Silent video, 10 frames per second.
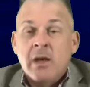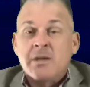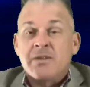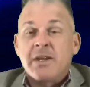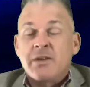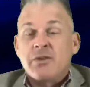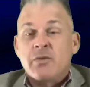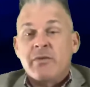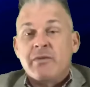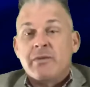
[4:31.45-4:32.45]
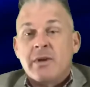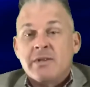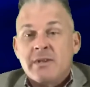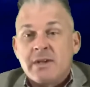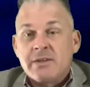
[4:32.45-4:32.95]
The second issue we've
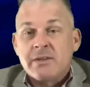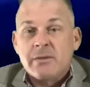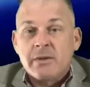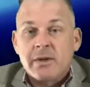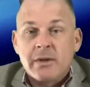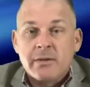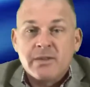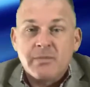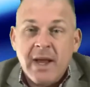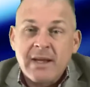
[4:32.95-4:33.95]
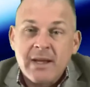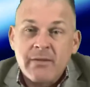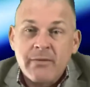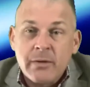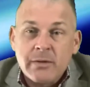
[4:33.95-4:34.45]
addressed has to do with codes and
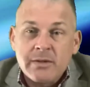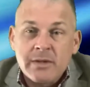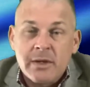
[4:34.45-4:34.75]
mandated footers